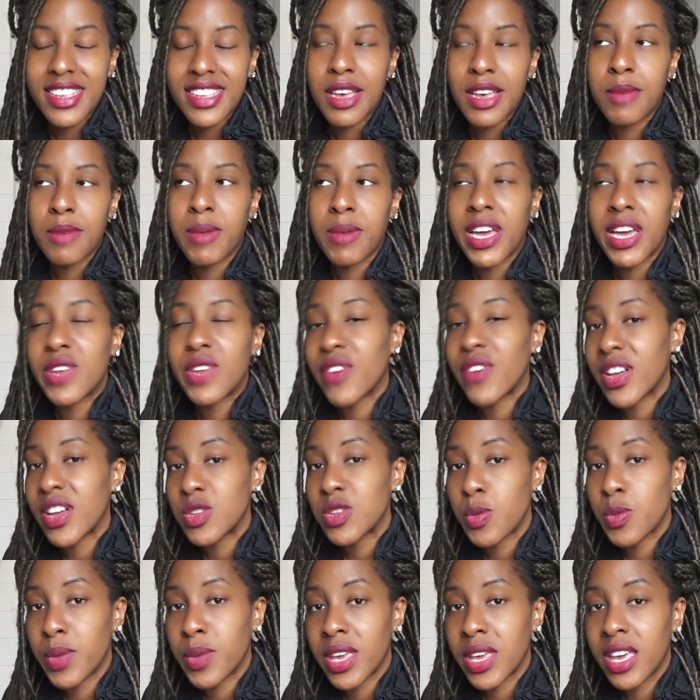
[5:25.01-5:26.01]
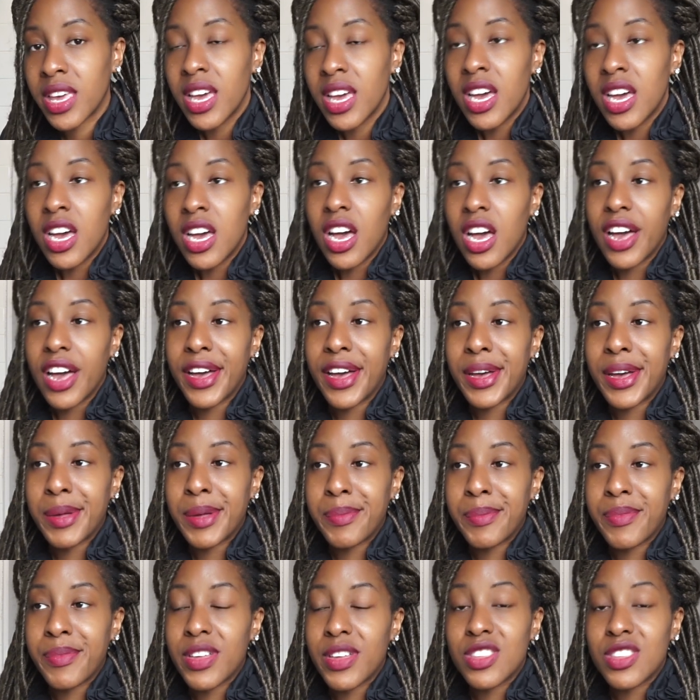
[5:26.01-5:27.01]
My advice would be
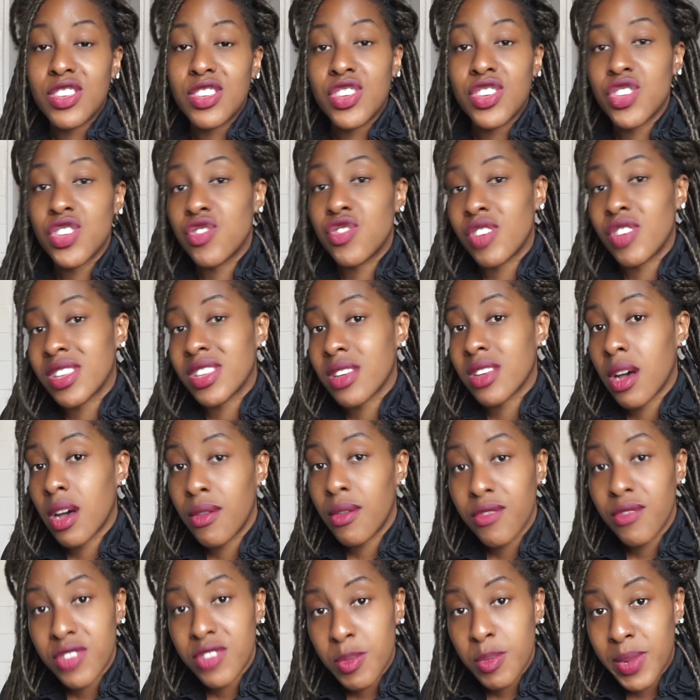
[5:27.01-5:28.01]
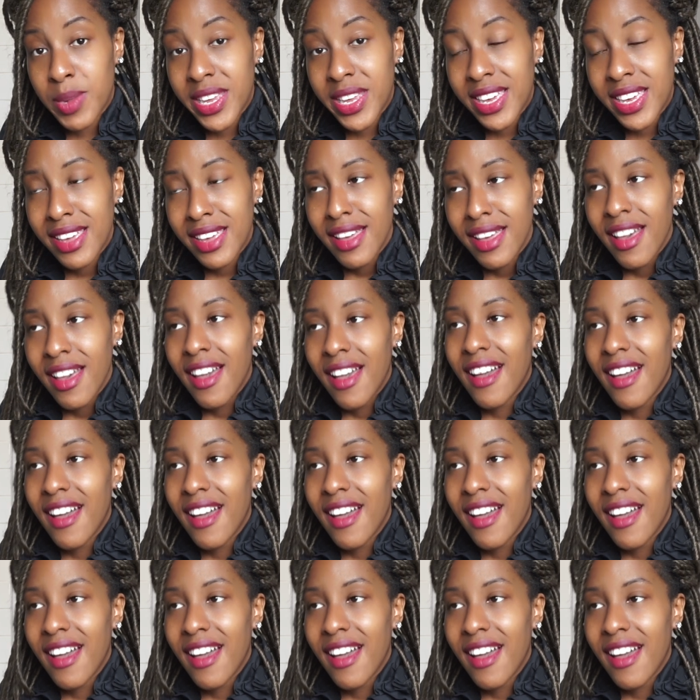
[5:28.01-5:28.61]
to just dress comfortably